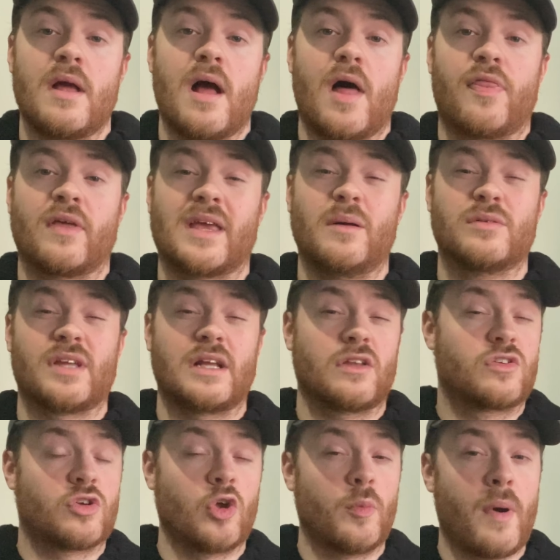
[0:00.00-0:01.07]
I think it was like
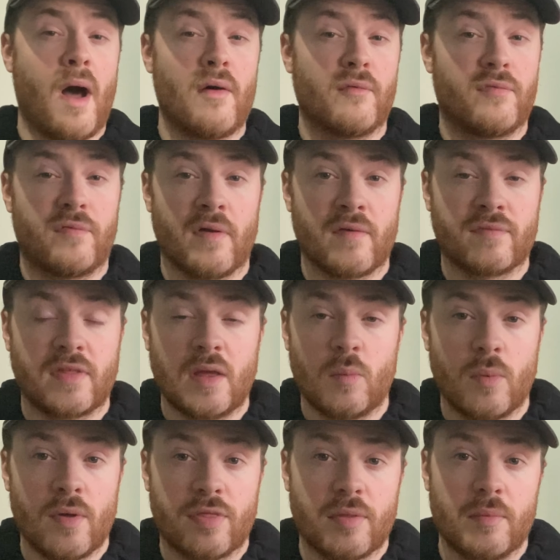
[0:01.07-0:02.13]
£2.50
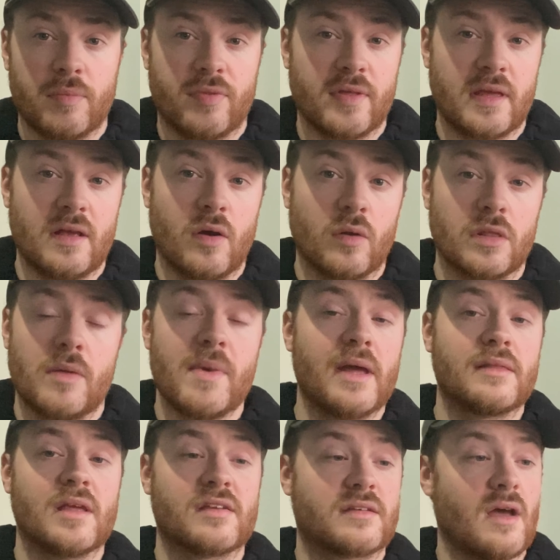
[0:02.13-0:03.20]
with the
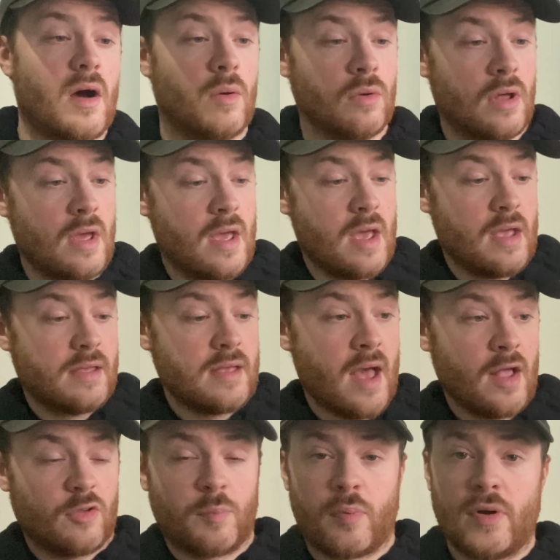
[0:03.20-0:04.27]
unlimited discount. Yeah,
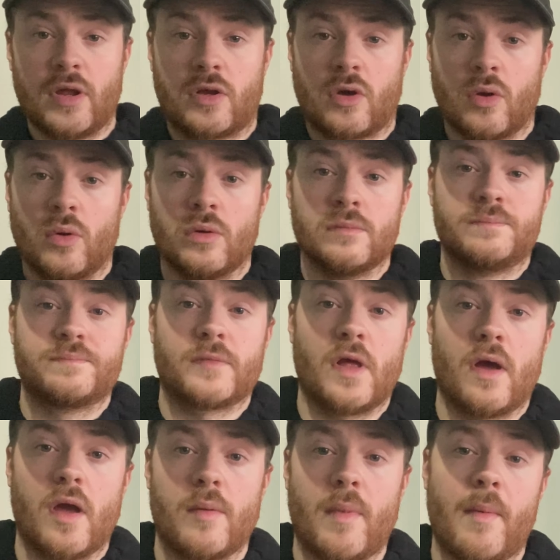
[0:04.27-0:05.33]
it's pretty cool.
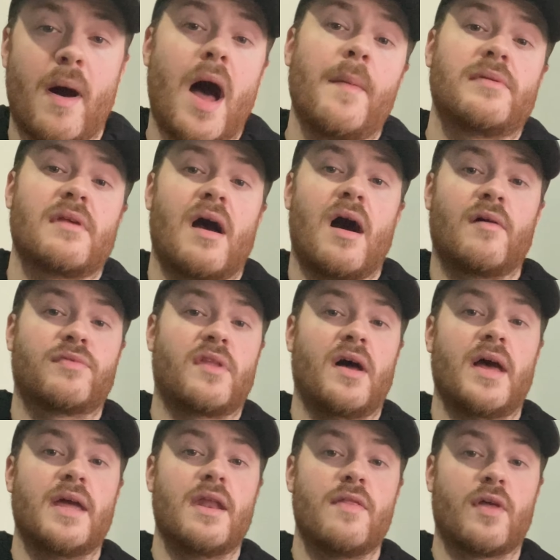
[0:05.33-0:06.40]
I'm happy to have
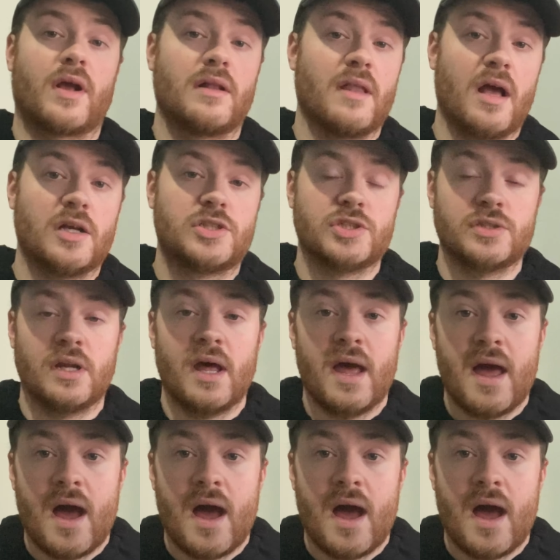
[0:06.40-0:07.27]
that in the collection.